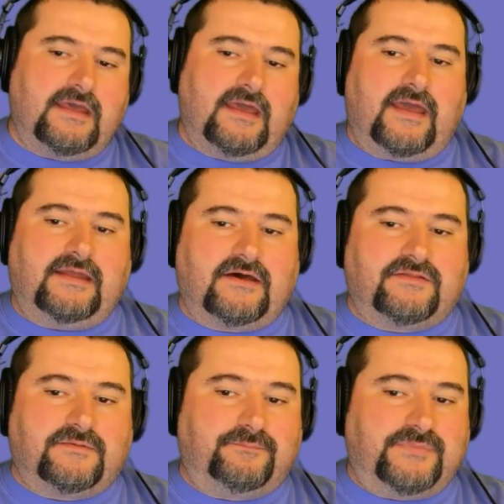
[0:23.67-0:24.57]
And now
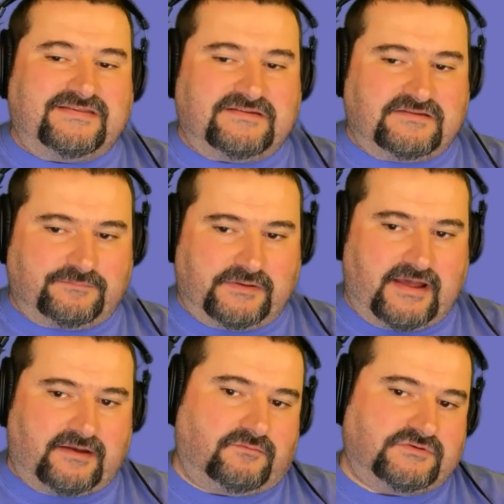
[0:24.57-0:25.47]
the business
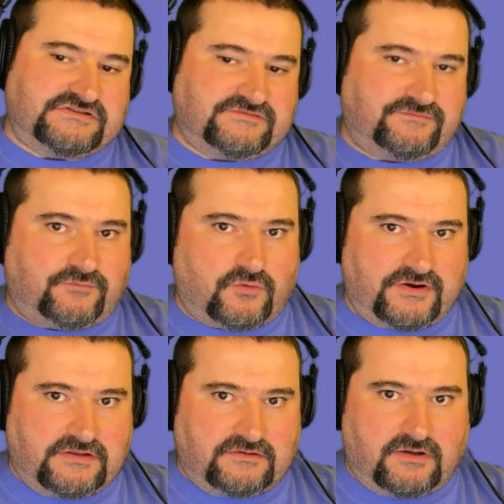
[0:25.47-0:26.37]
plan, which is
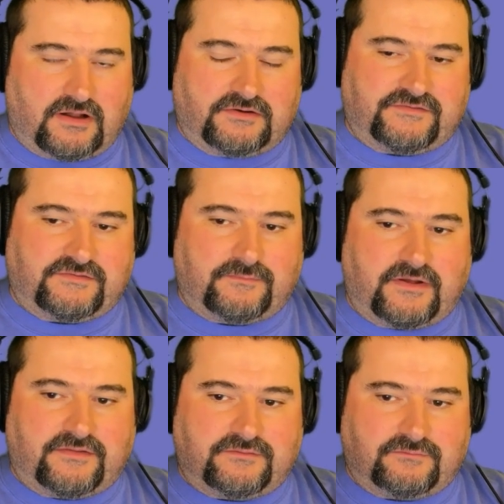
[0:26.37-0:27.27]
$40 a
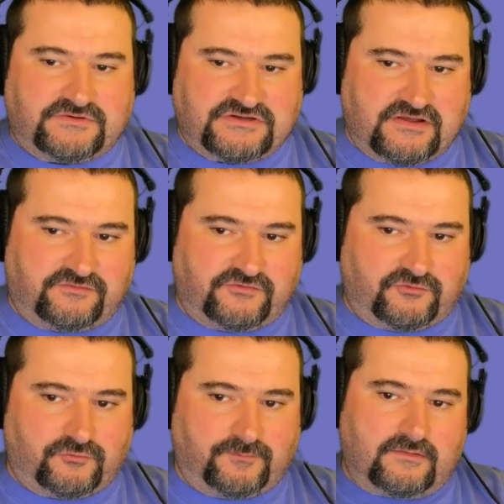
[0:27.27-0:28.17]
month, which gives
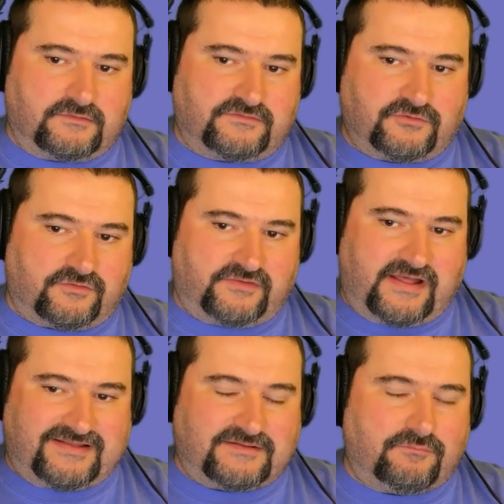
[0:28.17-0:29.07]
you sort of
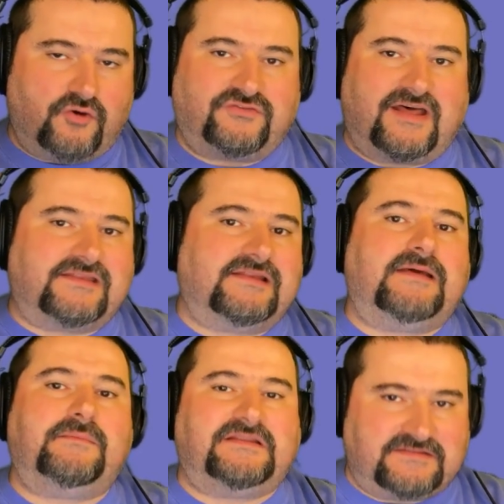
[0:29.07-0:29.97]
like the most
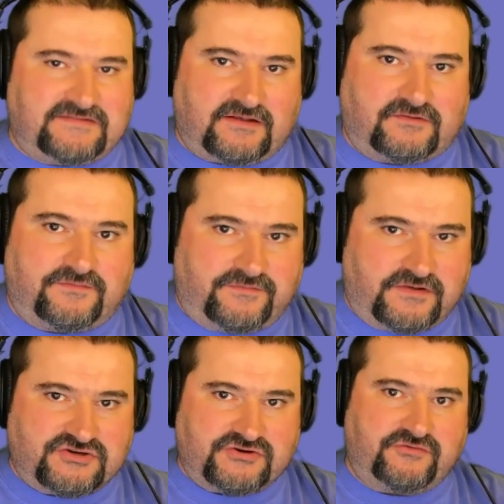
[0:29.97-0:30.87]
unlimited set of
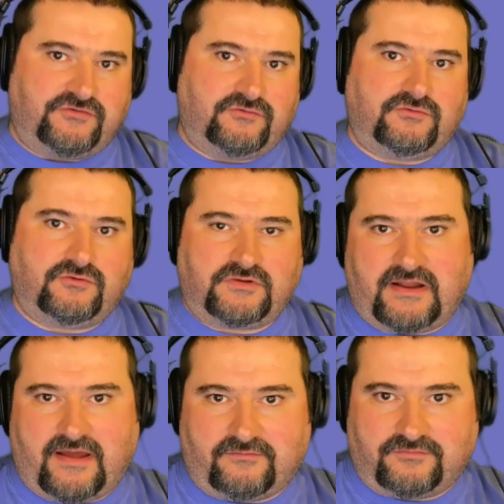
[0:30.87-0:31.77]
features you, you can
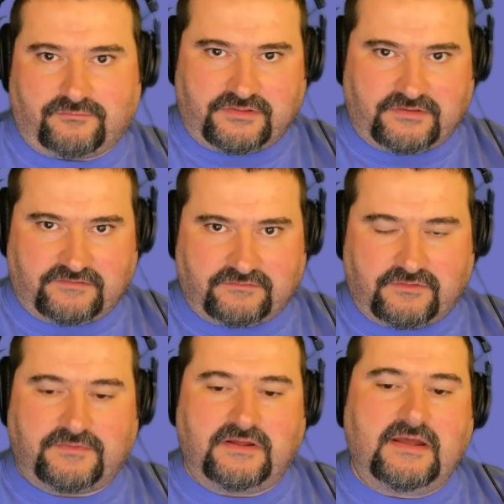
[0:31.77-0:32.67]
have with
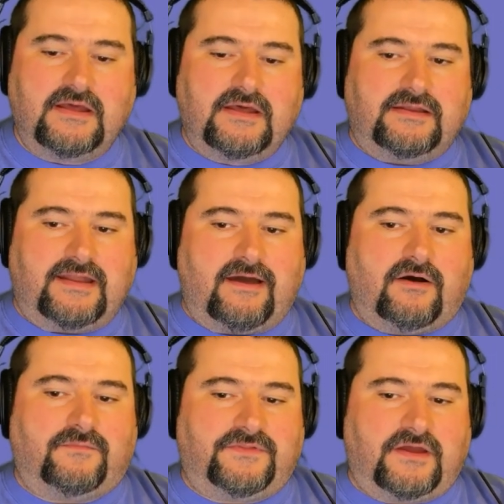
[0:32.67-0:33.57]
Descript.
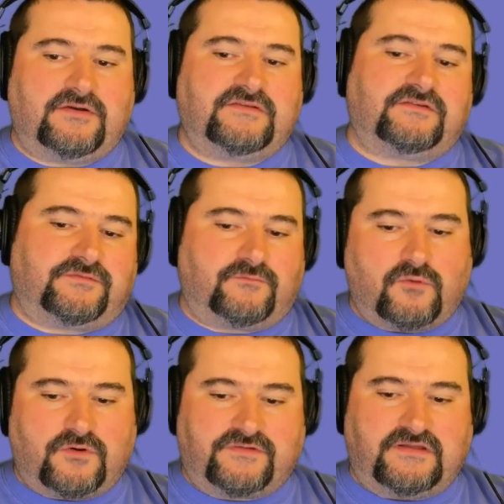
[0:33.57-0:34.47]
Now, there is, of
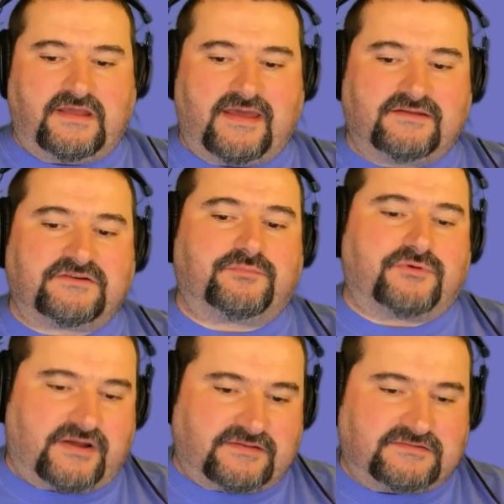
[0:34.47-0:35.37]
course, the
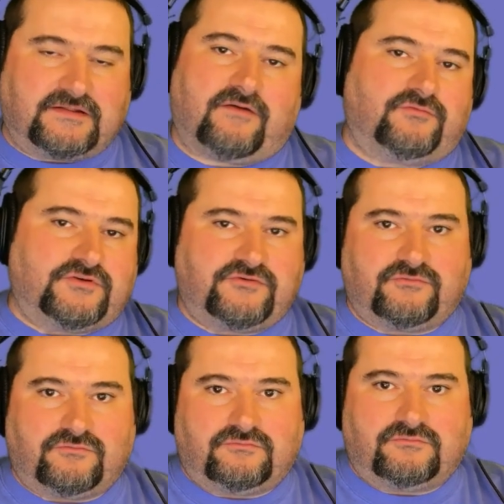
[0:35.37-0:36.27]
enterprise stuff, which
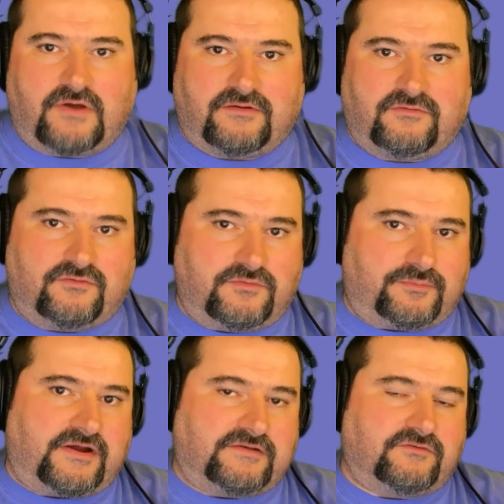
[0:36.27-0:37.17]
you, I don't know the
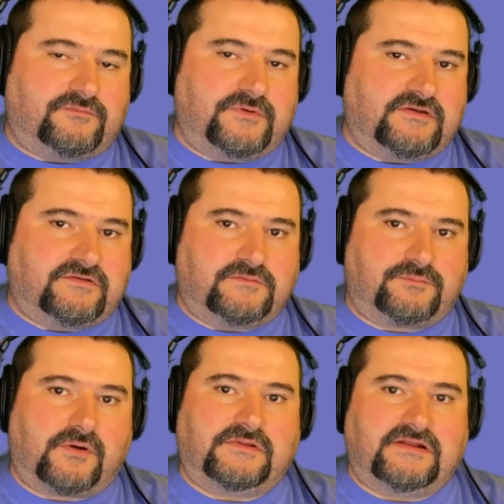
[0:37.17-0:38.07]
price of because it's
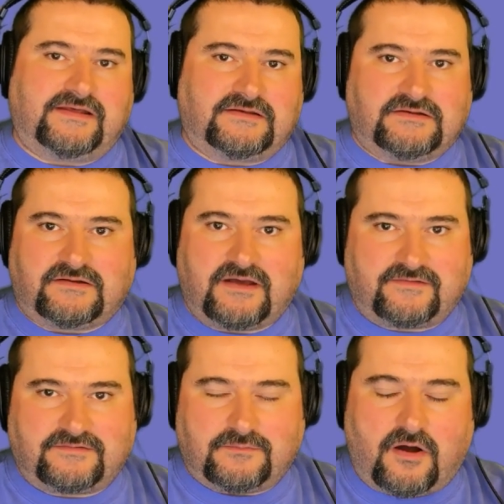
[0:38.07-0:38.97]
probably like a
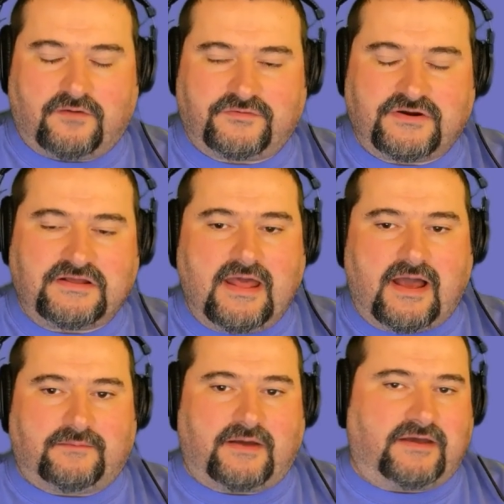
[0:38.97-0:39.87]
custom offering.
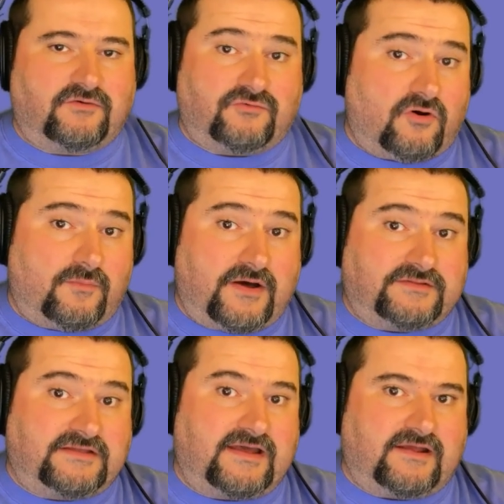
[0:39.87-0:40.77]
I, I don't know
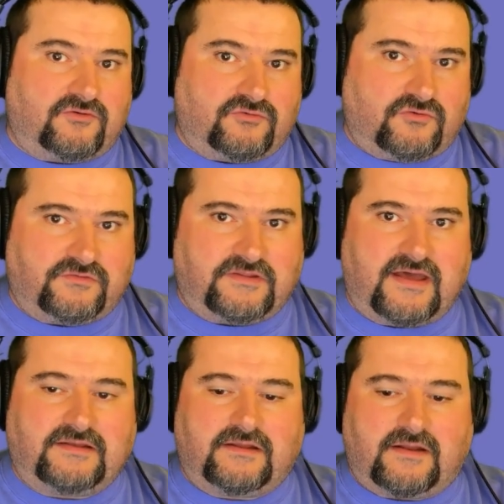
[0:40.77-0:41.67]
about that. I don't use
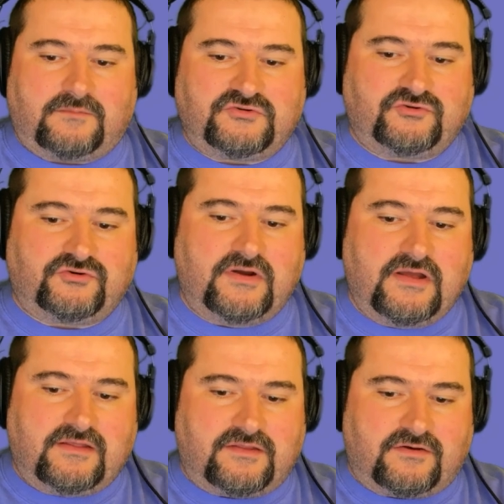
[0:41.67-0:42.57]
that. And I'm sure
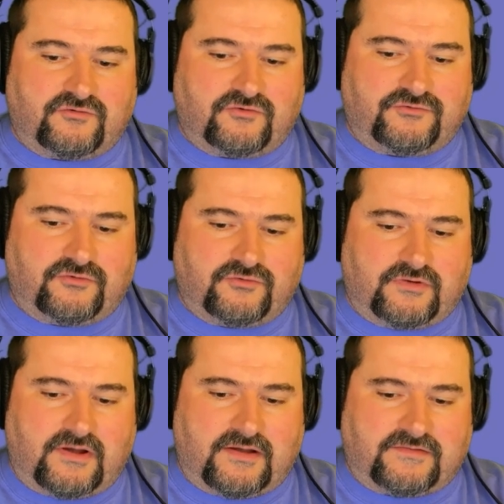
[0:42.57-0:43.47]
there's
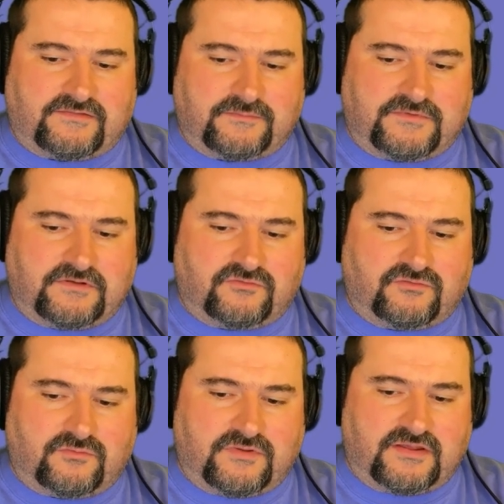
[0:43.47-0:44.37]
also uh, something
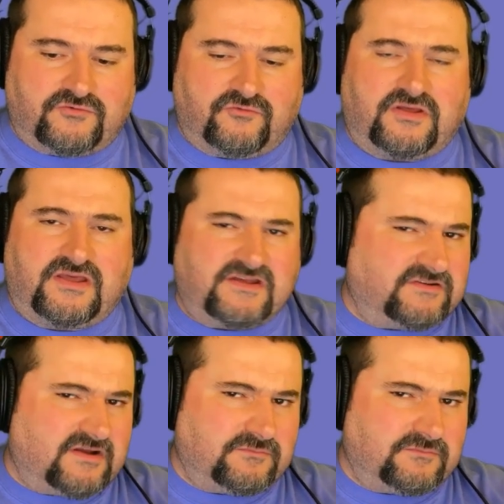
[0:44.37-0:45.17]
to do with education.